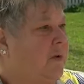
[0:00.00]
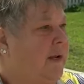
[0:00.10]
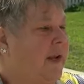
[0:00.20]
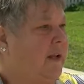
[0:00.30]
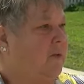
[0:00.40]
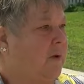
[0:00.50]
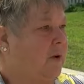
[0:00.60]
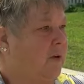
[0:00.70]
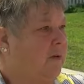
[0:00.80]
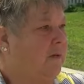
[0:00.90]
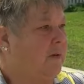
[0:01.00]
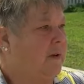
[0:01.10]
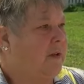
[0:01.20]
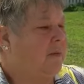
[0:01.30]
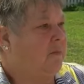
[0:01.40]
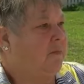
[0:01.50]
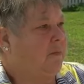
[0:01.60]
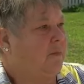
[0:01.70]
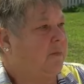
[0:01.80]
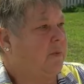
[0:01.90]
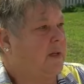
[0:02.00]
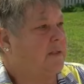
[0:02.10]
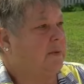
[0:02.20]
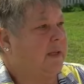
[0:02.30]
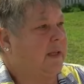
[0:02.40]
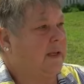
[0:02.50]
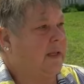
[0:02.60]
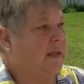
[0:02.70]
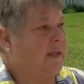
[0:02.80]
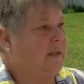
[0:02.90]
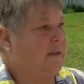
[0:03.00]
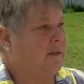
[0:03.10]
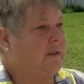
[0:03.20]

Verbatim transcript: running out in the road possibly getting hit.